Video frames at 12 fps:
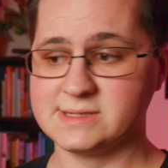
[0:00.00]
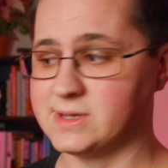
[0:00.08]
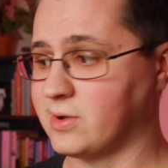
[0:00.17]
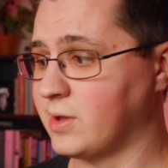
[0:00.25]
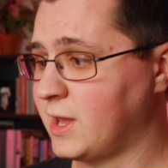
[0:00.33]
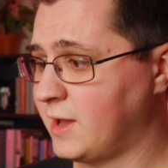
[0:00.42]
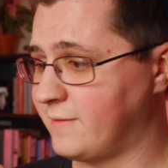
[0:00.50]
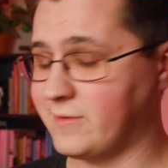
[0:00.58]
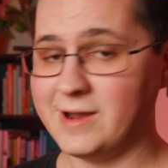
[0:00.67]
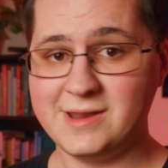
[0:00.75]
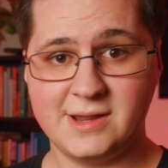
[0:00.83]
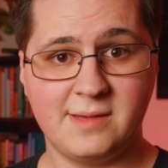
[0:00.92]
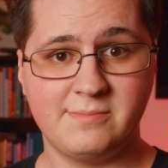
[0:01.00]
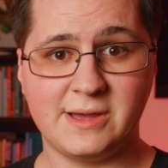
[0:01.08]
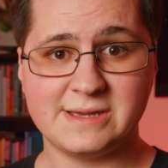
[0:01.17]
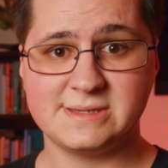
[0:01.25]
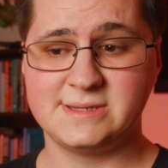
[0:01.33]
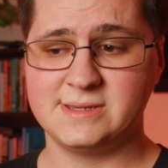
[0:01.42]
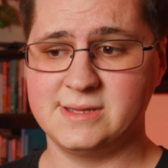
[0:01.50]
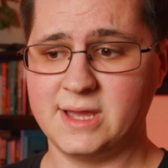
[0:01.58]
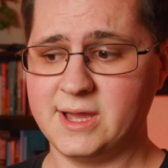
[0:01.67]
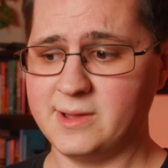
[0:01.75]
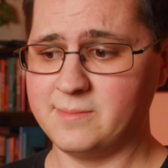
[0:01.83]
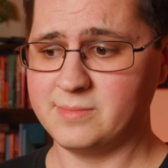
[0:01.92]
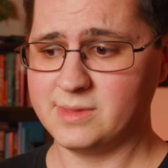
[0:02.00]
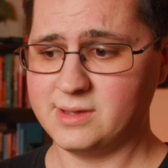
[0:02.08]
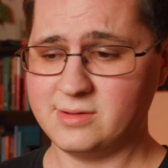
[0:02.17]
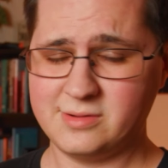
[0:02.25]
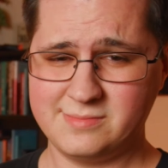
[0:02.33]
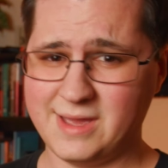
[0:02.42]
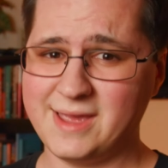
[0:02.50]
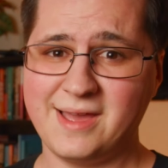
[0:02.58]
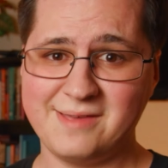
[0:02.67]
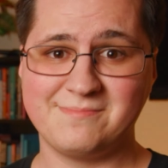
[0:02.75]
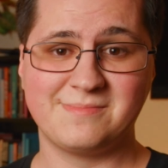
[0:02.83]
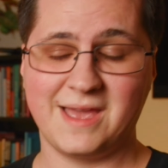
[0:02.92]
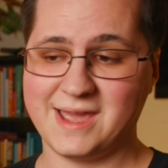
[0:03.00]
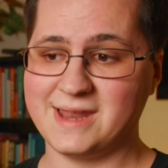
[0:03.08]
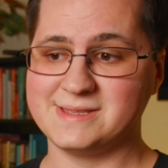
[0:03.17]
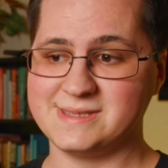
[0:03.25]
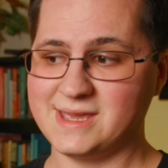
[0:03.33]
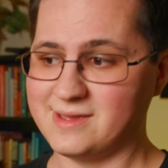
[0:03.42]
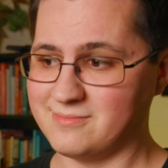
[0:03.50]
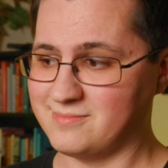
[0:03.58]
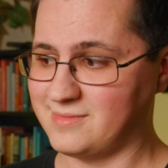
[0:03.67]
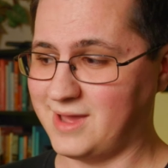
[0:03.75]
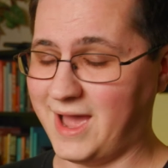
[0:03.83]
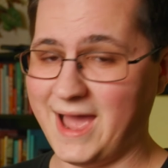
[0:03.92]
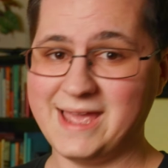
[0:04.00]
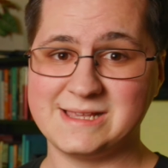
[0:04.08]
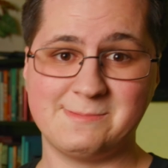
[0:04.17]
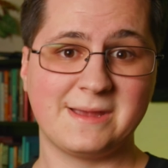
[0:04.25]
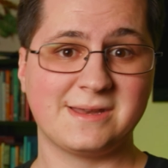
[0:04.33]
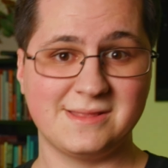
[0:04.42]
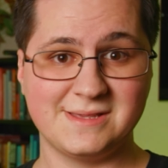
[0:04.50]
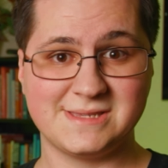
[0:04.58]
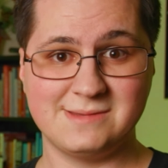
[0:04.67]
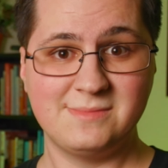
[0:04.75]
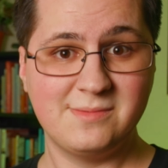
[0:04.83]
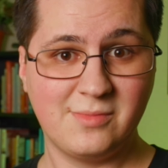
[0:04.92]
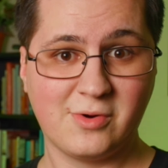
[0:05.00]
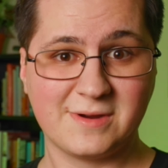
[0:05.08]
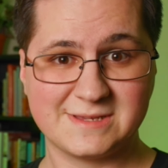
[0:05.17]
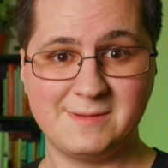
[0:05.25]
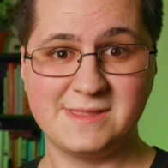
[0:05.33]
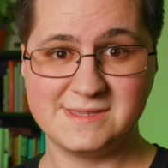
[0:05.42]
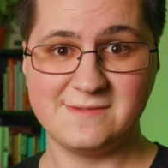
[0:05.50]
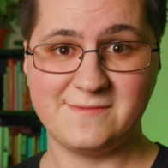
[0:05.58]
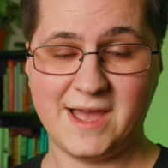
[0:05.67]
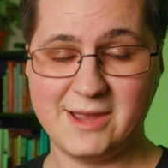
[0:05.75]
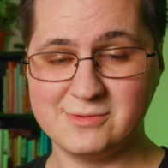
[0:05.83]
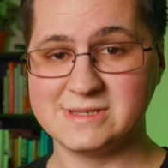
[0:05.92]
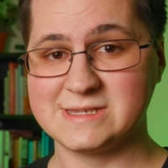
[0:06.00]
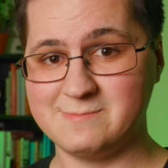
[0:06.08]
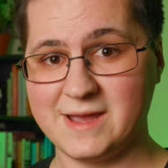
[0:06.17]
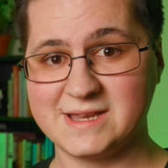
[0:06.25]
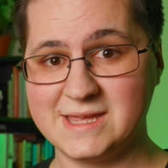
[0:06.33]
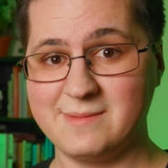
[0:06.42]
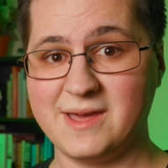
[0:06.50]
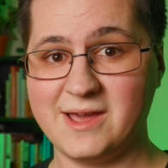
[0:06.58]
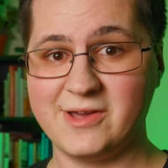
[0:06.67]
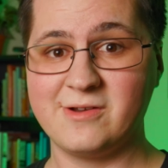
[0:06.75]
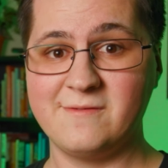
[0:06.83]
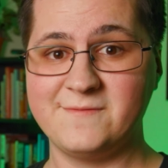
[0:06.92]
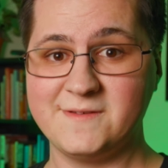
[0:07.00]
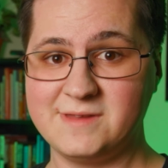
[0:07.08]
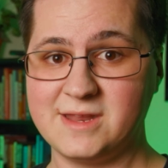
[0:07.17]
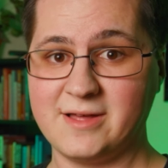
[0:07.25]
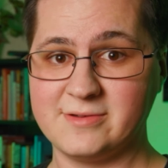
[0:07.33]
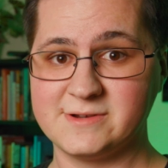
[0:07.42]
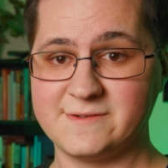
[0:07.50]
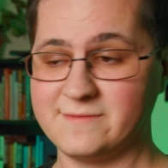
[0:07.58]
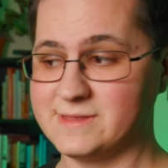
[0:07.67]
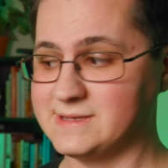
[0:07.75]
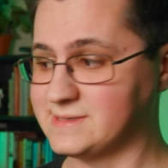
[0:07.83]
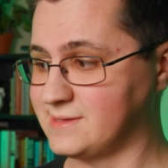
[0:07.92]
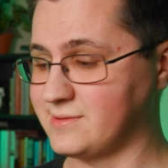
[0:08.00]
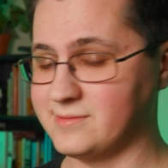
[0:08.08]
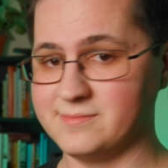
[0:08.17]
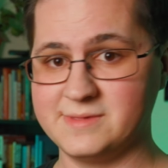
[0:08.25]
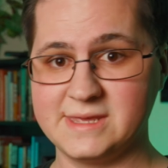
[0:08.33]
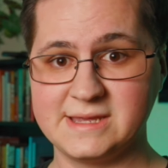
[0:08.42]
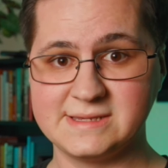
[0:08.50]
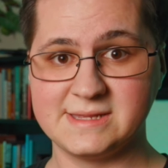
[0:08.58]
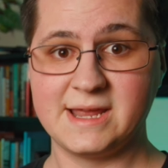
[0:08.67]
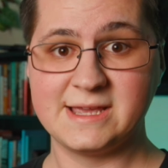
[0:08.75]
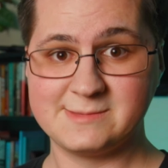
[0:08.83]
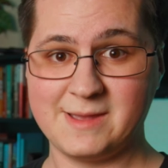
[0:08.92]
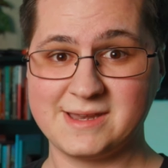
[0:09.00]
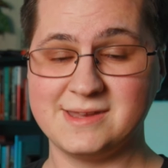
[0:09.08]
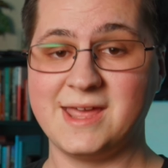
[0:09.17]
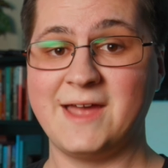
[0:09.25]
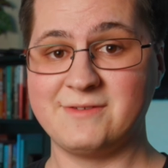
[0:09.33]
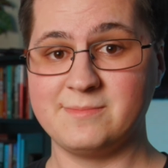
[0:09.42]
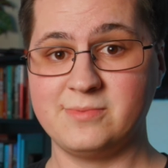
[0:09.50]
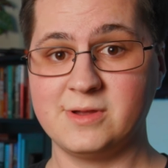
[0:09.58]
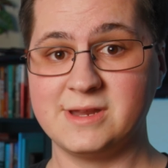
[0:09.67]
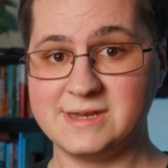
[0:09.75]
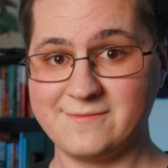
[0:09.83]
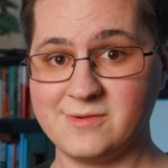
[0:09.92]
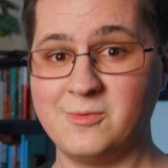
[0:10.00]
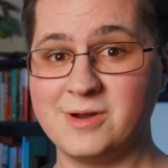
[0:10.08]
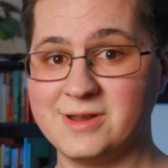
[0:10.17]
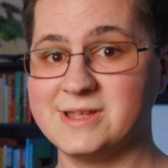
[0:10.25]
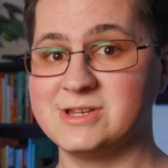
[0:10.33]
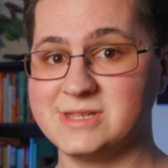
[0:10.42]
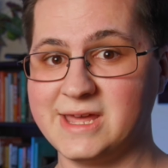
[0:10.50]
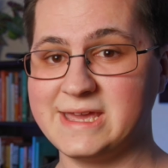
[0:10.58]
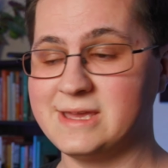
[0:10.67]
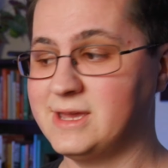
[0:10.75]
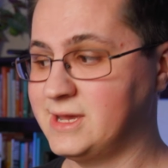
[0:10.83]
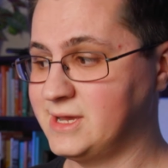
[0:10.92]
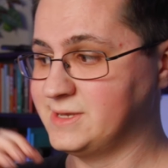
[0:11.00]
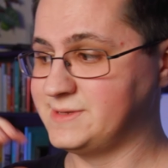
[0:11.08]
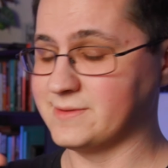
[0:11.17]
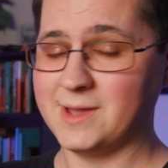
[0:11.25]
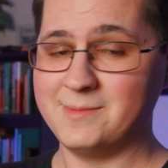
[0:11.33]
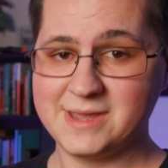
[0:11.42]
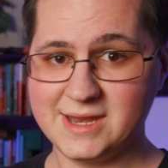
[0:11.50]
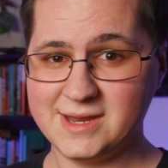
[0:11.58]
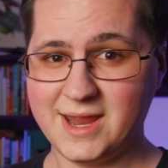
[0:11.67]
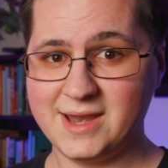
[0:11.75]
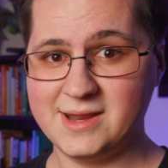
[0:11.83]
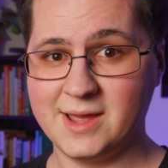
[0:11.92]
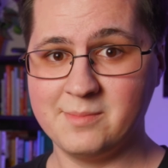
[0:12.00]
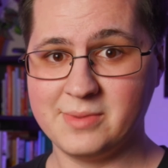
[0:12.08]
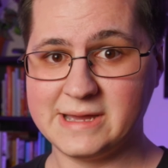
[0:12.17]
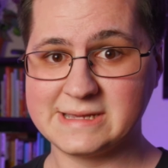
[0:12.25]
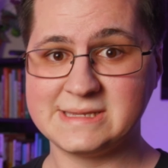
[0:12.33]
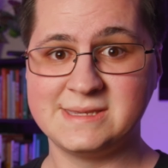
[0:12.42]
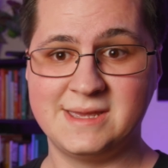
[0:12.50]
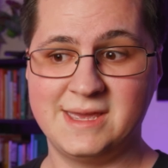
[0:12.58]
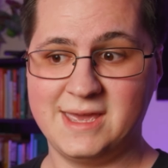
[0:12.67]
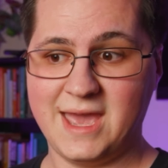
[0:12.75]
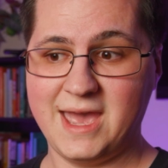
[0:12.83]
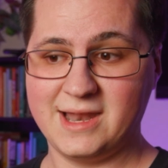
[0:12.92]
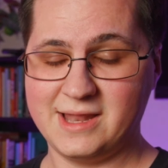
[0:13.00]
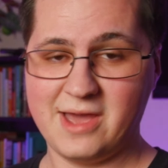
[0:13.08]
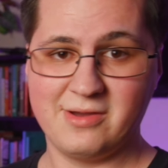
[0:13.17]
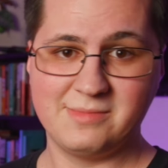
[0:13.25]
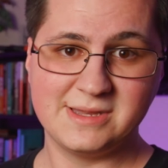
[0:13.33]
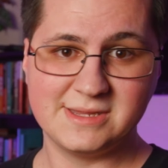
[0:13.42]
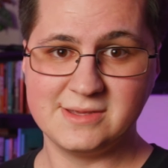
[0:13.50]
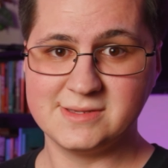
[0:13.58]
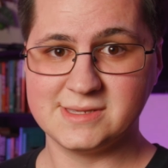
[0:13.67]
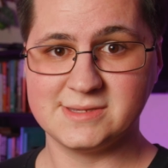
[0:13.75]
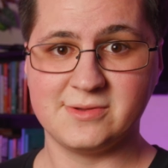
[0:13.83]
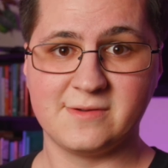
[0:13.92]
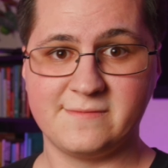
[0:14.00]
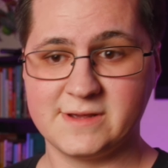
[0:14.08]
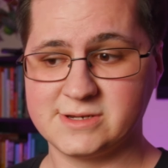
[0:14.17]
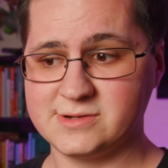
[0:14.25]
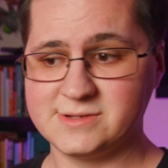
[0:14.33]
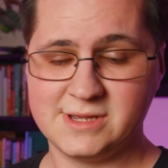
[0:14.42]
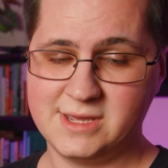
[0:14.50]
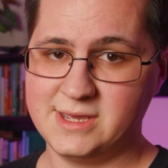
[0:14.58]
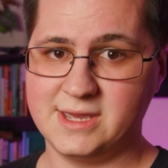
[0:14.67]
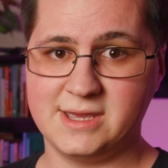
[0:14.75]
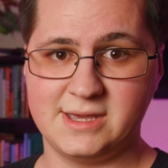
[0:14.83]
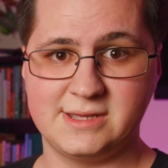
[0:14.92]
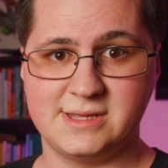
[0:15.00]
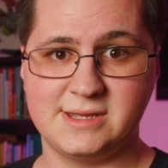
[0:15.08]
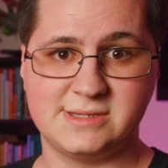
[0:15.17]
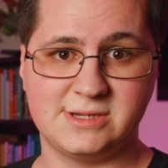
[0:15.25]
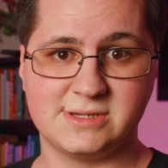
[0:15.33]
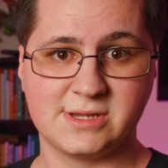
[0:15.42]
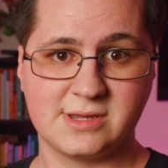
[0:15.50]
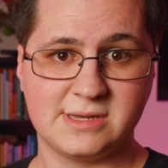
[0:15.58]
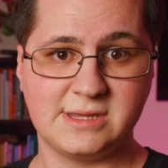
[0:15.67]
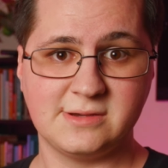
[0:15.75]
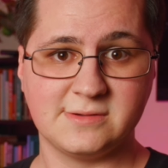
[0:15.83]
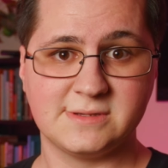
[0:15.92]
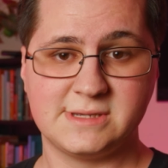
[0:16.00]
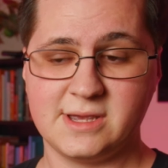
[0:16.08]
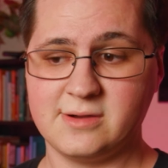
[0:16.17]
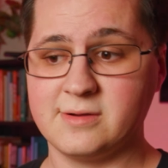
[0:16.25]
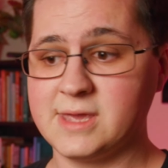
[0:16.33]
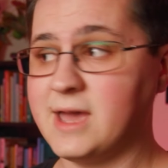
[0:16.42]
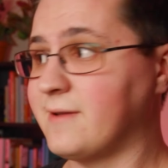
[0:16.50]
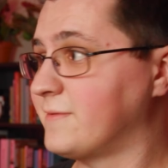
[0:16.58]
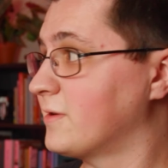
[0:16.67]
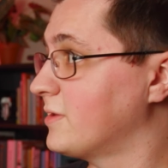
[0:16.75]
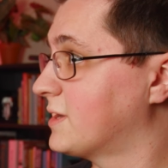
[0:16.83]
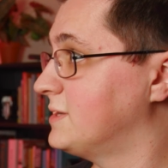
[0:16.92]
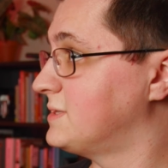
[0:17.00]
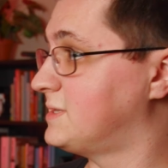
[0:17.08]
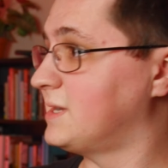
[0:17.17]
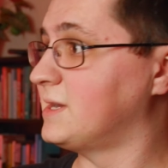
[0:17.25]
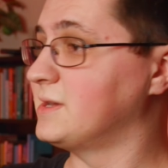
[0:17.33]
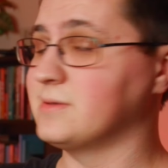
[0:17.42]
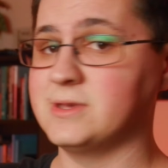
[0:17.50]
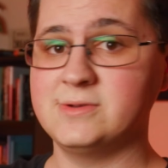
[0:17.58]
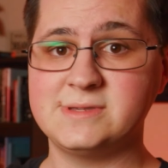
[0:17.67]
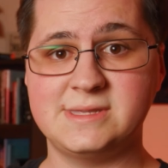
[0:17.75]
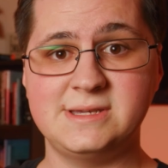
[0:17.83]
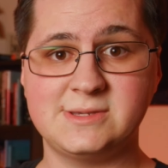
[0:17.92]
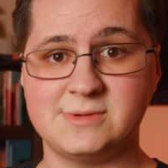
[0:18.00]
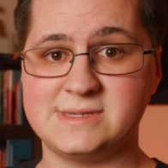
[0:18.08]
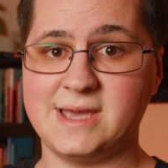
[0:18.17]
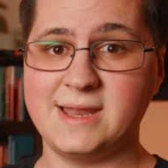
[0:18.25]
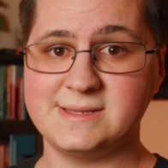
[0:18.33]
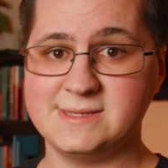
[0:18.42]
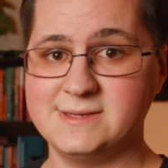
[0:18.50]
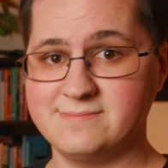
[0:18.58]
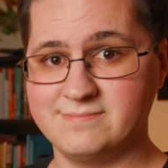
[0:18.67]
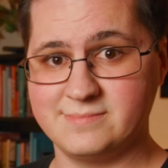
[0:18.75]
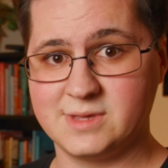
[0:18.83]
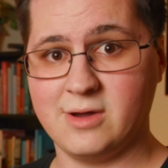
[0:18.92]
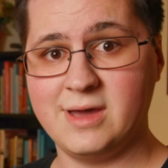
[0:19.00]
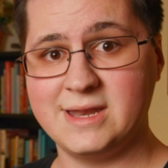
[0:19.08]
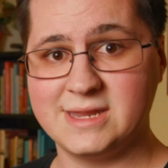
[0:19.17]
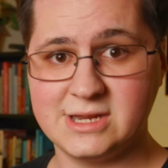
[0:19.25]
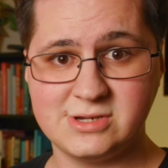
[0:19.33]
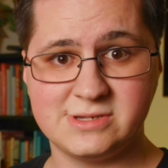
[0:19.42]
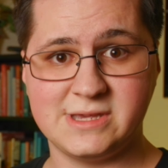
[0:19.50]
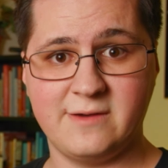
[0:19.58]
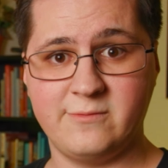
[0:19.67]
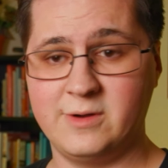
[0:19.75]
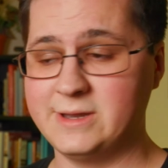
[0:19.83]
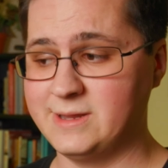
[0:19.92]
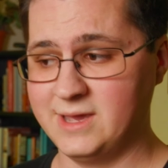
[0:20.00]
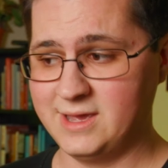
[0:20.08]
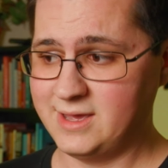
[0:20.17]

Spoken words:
So for $89, I gotta say, I expected this to be more expensive. I was expecting about $150 for these little things, and I expected to have to put a different one on each light. So coming in at $89 and allowing me to use these older fixtures, it's just a good deal. So yeah, if you're looking to use these with Sidus Link, go ahead and get yourself one.